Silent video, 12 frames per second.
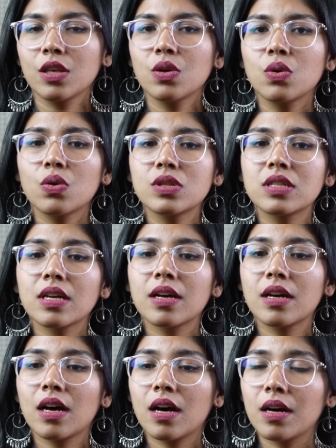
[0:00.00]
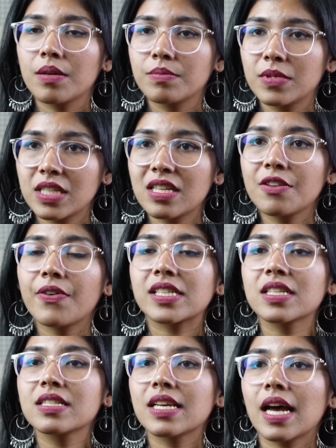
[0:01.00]
Use
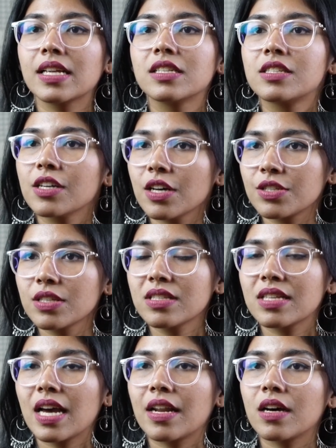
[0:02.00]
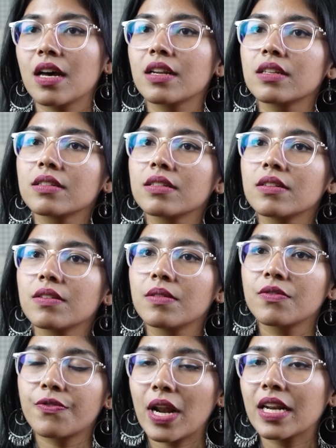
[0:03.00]
disinfectants and detergents that are
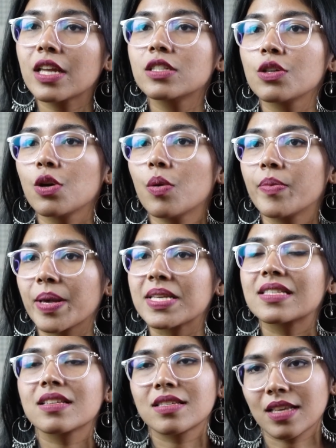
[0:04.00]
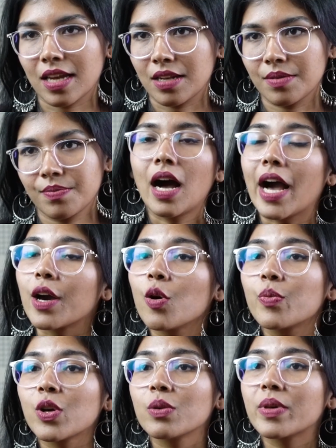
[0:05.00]
friendly to your baby's skin. I
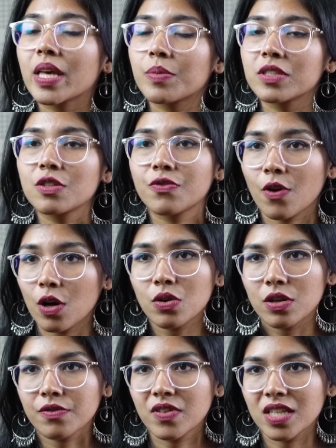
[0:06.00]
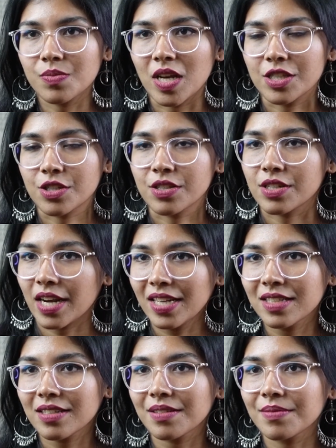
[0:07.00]
hope you'll be able to follow all of these measures,
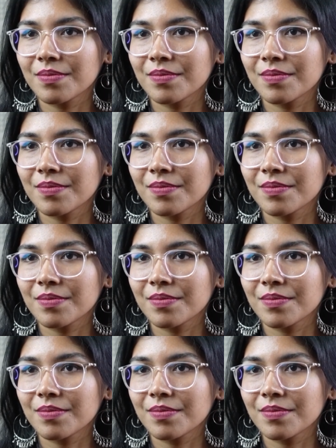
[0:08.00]
right?